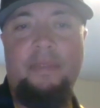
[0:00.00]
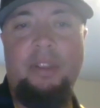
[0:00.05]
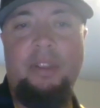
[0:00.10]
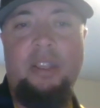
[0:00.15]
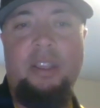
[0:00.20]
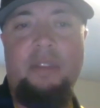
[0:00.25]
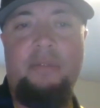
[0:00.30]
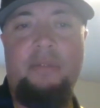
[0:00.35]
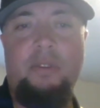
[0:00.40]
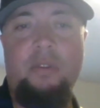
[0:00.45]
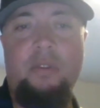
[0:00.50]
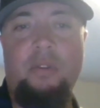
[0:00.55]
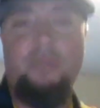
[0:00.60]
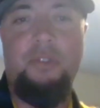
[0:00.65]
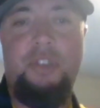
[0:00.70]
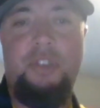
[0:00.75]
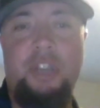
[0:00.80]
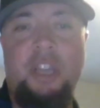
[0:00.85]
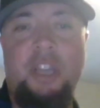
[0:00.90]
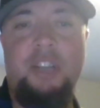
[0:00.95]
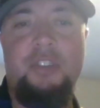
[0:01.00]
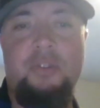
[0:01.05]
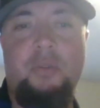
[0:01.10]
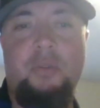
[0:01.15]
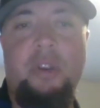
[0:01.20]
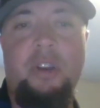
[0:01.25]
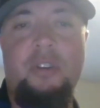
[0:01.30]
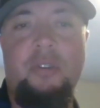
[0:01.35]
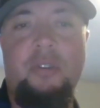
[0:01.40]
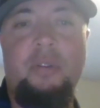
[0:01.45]
Like, if you don't change
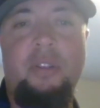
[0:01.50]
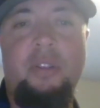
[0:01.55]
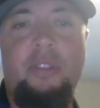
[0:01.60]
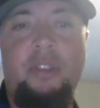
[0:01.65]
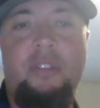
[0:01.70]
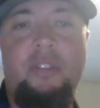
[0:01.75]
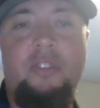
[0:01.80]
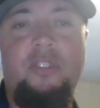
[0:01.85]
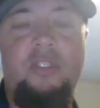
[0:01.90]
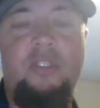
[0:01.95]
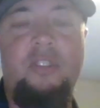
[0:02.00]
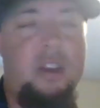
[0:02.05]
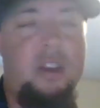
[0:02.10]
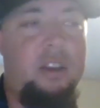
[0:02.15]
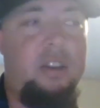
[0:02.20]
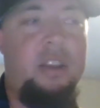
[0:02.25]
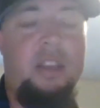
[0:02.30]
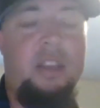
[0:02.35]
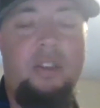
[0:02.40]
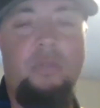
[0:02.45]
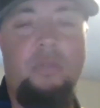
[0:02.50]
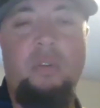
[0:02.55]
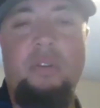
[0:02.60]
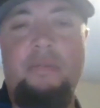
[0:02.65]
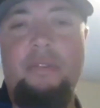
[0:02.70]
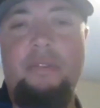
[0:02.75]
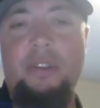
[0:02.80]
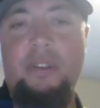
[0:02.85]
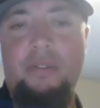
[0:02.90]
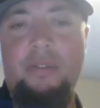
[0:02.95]
the way you're doing things, it's not going to end
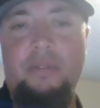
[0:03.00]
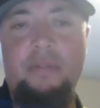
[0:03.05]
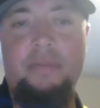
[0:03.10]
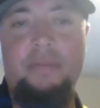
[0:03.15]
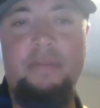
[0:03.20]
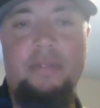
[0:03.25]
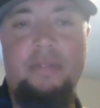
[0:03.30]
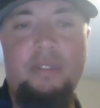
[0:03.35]
well for you.